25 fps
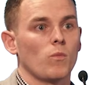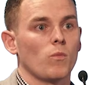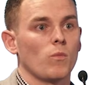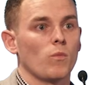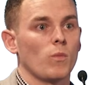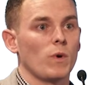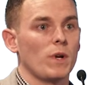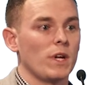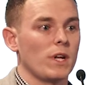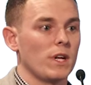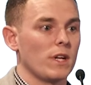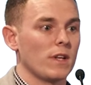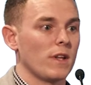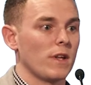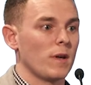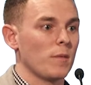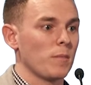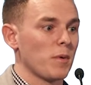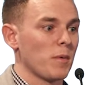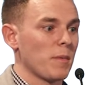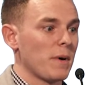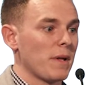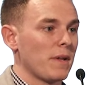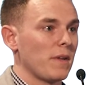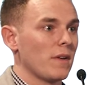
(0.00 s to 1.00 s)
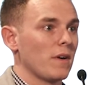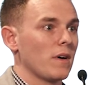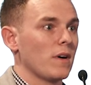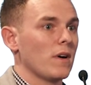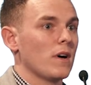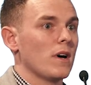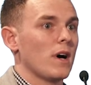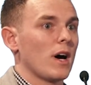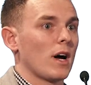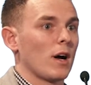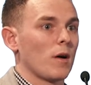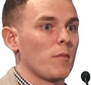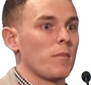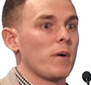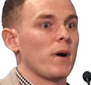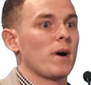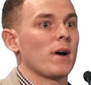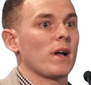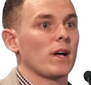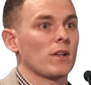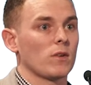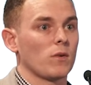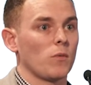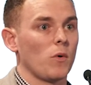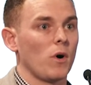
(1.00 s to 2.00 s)
we needed to implement and compare
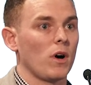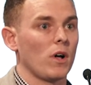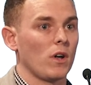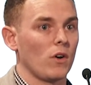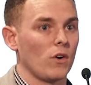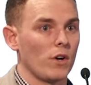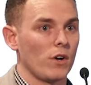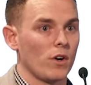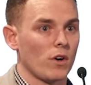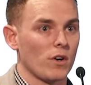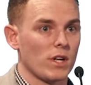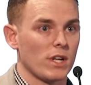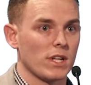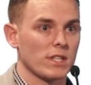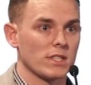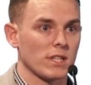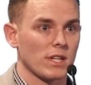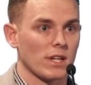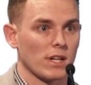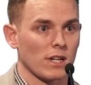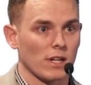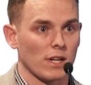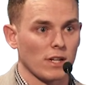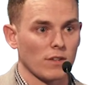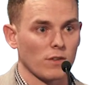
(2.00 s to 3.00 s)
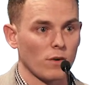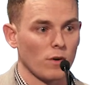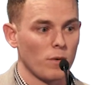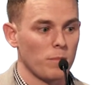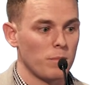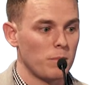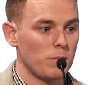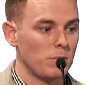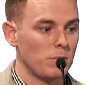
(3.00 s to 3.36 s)
that to what Align RT said at that time.